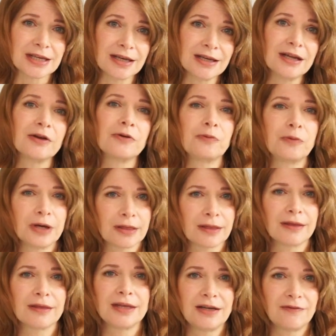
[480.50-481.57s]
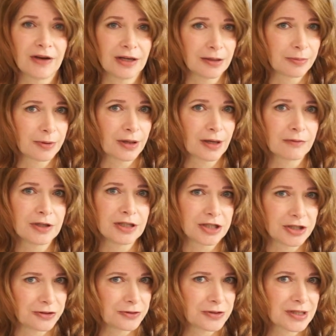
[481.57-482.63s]
it with the developer that we
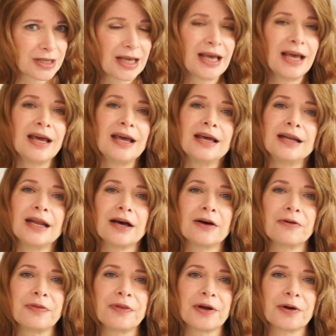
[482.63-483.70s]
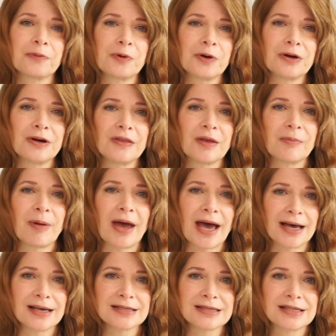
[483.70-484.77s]
choose. Now, there were in the
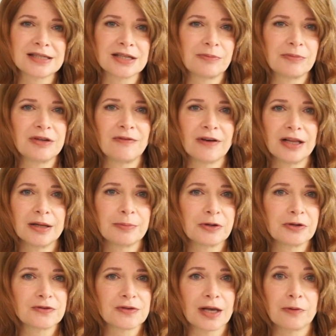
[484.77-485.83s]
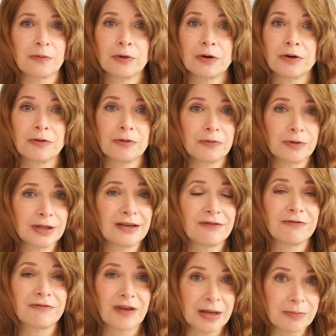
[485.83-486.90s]
past some developers that were really
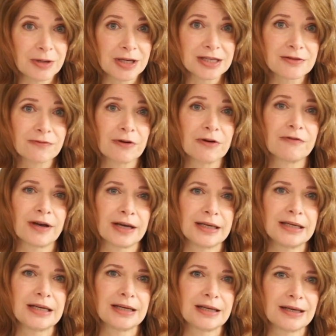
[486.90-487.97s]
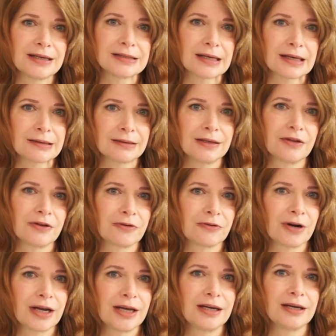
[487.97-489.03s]
famous for finding exactly the
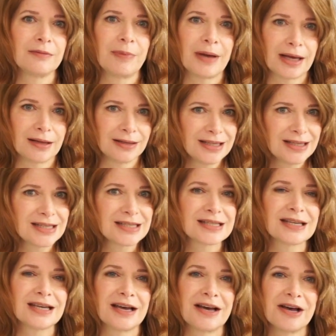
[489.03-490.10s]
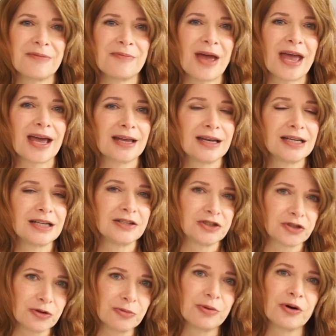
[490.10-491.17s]
right balance, and
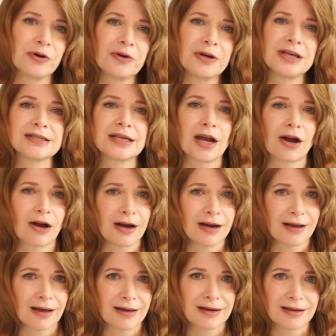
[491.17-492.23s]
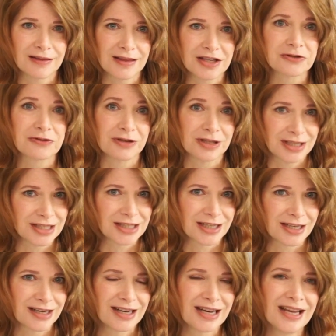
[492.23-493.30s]
JOBO is carrying on in this
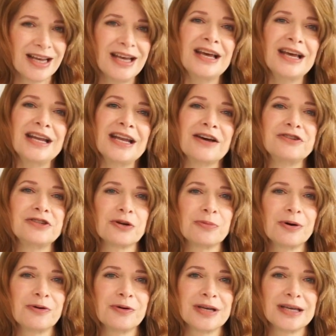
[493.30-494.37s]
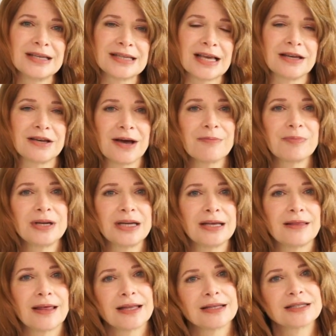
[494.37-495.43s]
tradition. Now, JOBO is a company
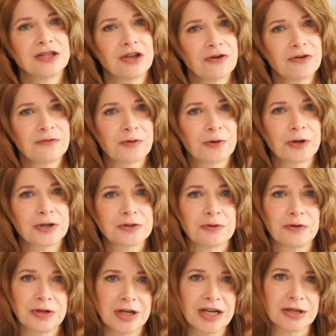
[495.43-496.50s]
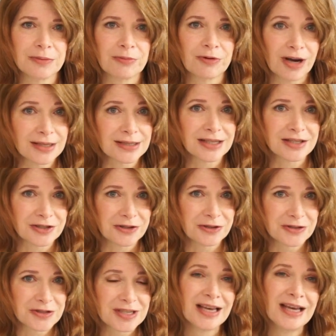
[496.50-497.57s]
that's known for its rotation
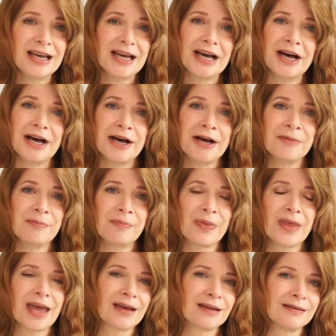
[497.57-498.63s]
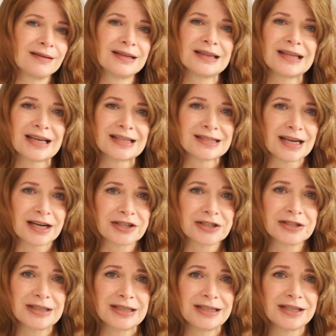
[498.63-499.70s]
processors, and that's
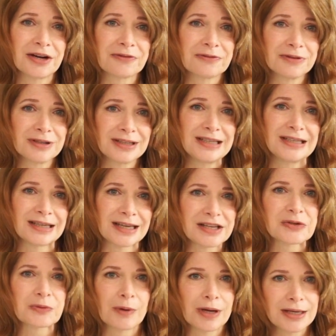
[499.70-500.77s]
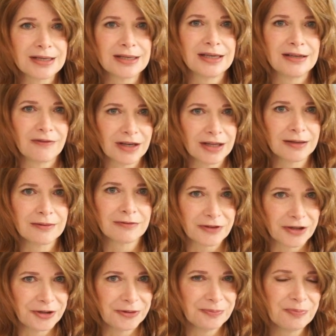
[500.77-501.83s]
actually a really nice way to develop
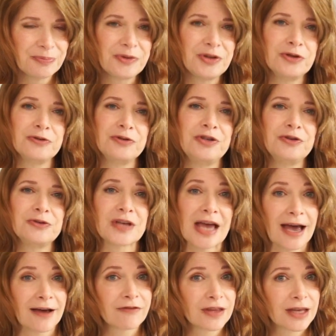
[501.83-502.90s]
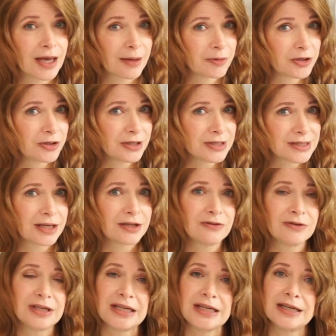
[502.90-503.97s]
film. You use half the chemicals that you
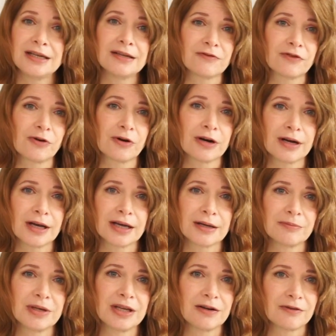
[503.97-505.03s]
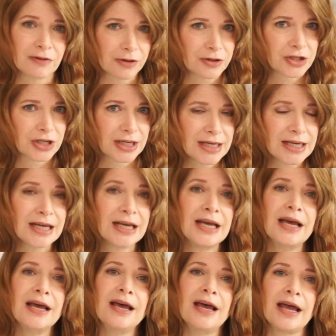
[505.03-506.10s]
need for inversion,
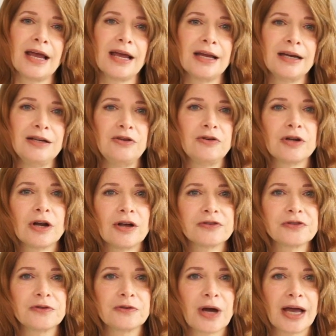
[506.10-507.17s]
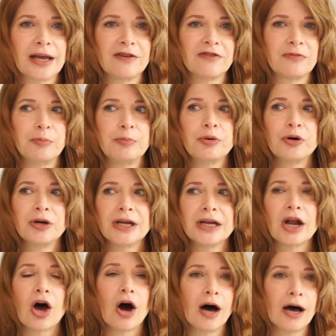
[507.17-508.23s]
and you can also kind of put
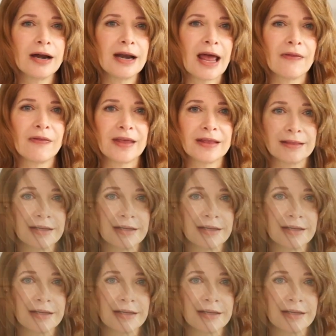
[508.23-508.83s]
it on and then